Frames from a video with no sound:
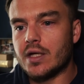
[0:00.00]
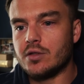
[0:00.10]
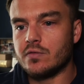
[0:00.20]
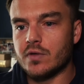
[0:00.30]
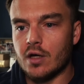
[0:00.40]

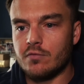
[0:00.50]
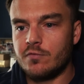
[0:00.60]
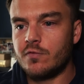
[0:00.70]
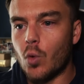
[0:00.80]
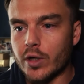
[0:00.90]
you've got
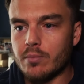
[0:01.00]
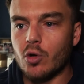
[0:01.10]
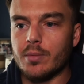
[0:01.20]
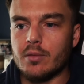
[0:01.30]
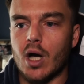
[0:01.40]
40
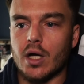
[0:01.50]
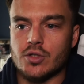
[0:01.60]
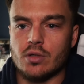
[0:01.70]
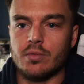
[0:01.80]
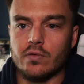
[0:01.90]
burpee box
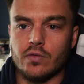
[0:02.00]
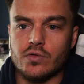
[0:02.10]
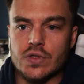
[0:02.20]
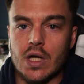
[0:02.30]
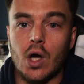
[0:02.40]
jump
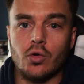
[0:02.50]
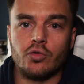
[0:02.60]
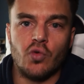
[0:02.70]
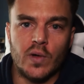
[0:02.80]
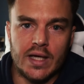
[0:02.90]
overs and
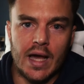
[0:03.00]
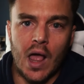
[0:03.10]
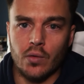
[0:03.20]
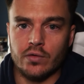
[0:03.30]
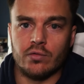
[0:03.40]
120
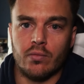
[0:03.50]
calories of